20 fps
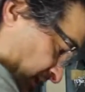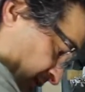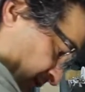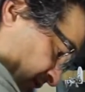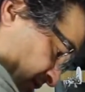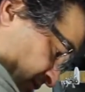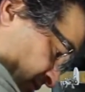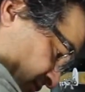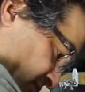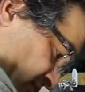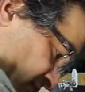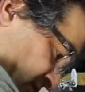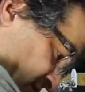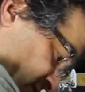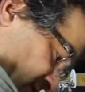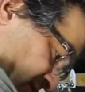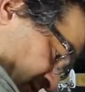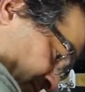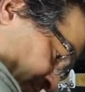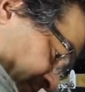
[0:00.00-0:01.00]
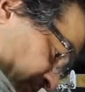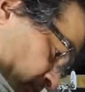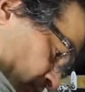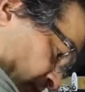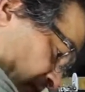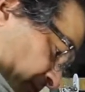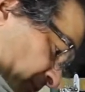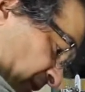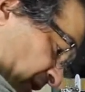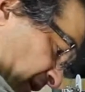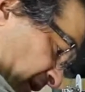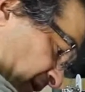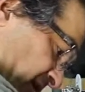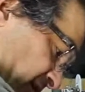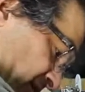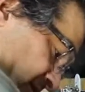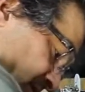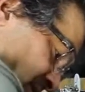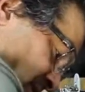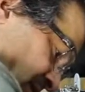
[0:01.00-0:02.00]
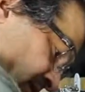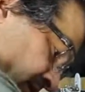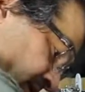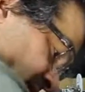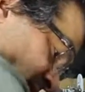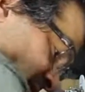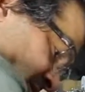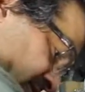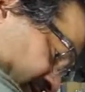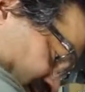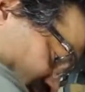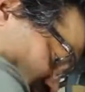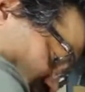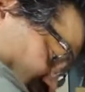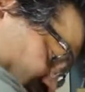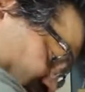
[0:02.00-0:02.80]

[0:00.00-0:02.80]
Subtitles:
and you just simply wipe it on as